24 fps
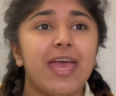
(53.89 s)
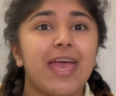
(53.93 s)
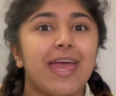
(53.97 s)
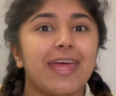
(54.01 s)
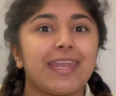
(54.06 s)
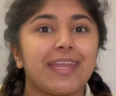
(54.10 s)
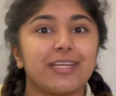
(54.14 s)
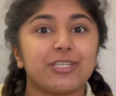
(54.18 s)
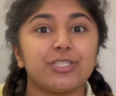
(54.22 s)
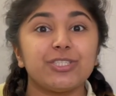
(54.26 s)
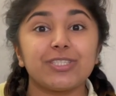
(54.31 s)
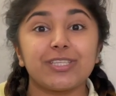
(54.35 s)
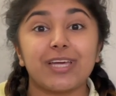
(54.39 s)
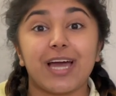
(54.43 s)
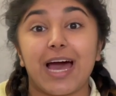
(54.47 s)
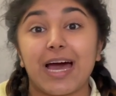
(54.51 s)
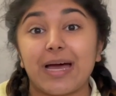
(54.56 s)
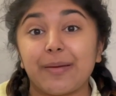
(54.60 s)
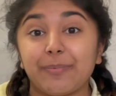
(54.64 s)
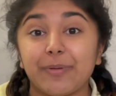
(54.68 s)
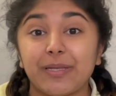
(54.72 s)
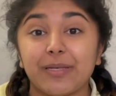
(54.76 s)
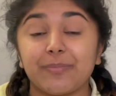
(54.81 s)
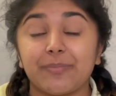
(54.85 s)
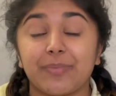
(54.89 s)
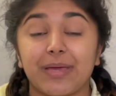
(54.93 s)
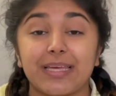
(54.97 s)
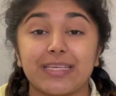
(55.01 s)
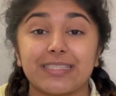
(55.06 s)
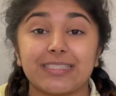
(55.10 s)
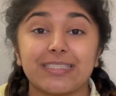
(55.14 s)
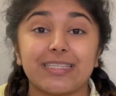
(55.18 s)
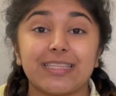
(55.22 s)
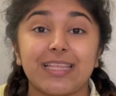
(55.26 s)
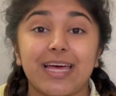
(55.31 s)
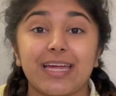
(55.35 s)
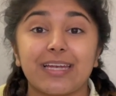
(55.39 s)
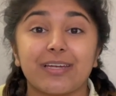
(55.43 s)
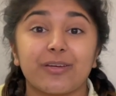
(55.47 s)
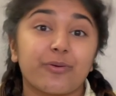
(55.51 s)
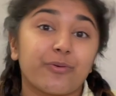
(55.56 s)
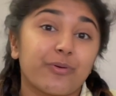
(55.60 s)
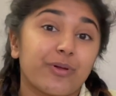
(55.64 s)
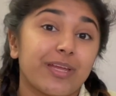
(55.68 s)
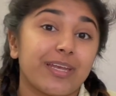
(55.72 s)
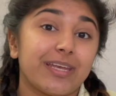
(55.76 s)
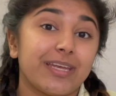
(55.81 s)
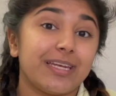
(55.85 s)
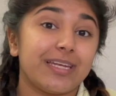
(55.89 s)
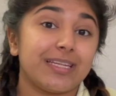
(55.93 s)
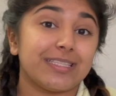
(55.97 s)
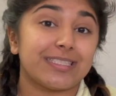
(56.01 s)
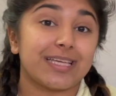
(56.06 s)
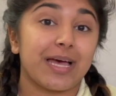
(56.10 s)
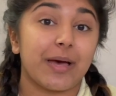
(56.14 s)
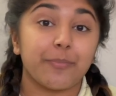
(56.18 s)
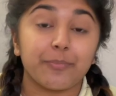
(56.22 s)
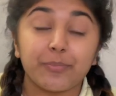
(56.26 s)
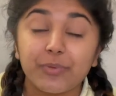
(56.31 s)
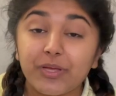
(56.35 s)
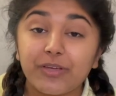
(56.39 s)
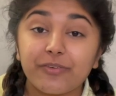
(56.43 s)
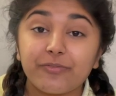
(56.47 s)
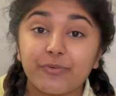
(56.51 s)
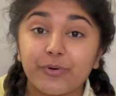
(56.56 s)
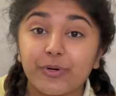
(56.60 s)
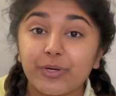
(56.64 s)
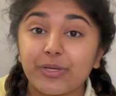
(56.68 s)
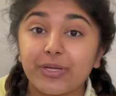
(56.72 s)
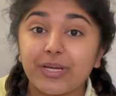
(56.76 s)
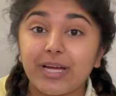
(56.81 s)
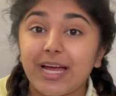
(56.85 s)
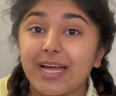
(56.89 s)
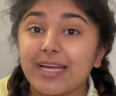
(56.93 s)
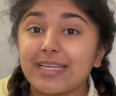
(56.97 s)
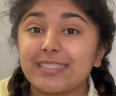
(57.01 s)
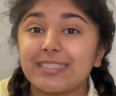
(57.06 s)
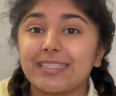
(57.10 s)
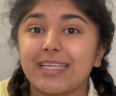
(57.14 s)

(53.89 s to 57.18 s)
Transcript: And I just copied and pasted that and created a template for you guys